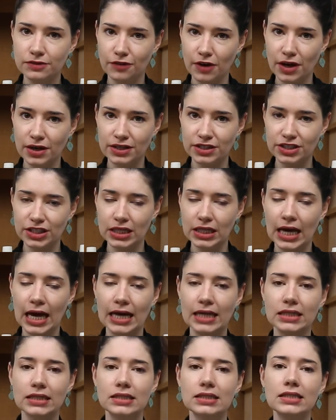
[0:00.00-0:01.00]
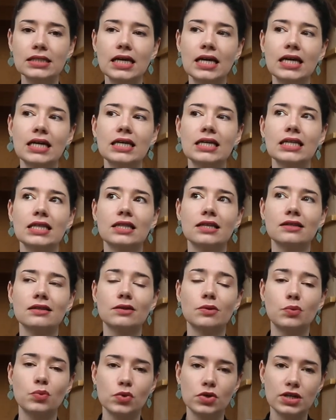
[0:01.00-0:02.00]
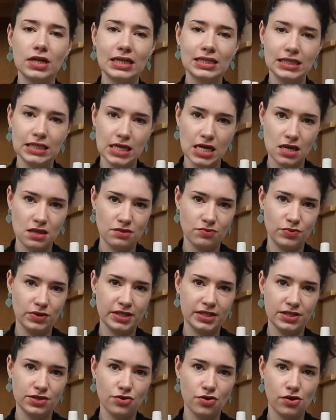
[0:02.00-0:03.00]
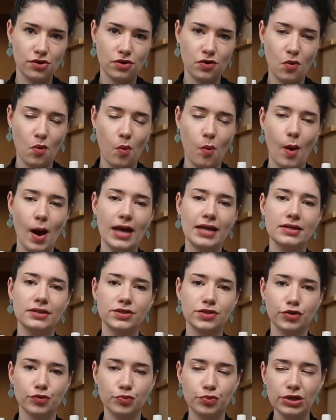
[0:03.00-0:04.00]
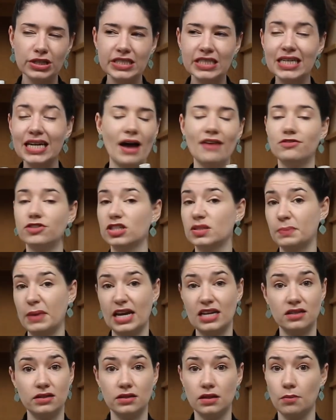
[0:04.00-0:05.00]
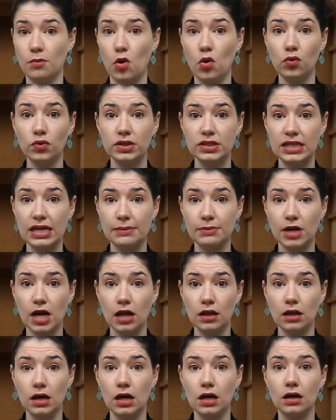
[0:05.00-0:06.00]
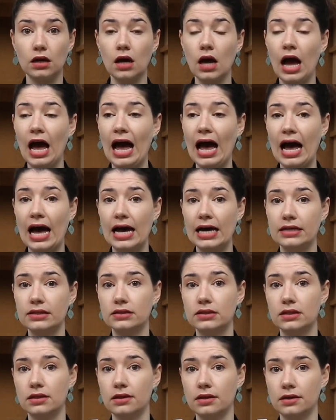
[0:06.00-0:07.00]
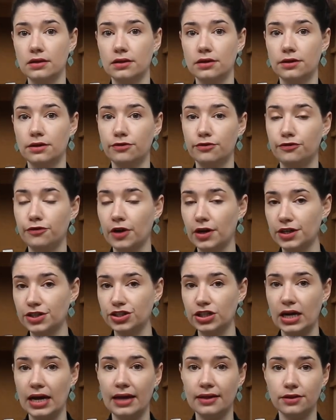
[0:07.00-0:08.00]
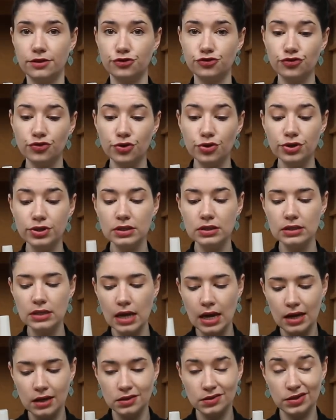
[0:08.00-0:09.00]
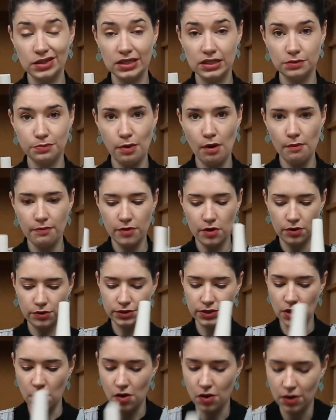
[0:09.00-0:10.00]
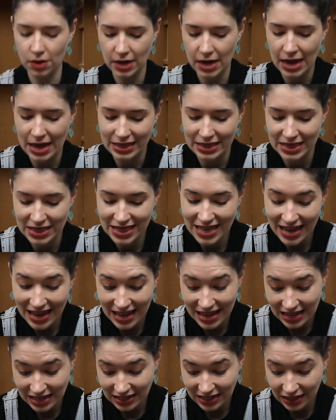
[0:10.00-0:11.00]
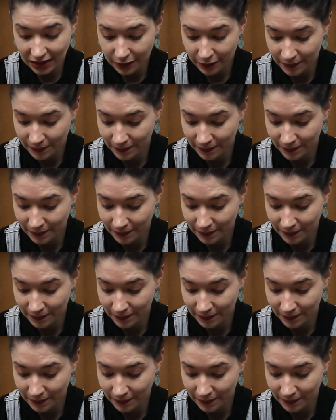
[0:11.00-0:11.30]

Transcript: furniture legs that the wood underneath was not quite so pretty. I've just painted them all the same color as the furniture and the drawers, so I need to pop those on, and then